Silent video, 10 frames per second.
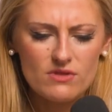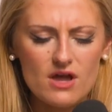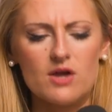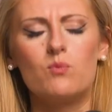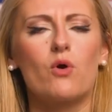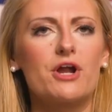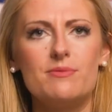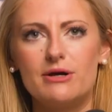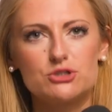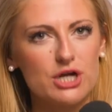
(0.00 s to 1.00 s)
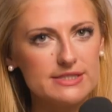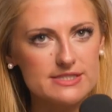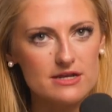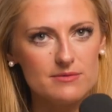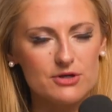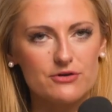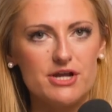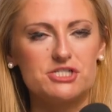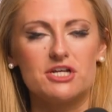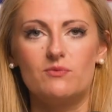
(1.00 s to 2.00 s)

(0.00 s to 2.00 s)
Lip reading: I worry about trends in immigration.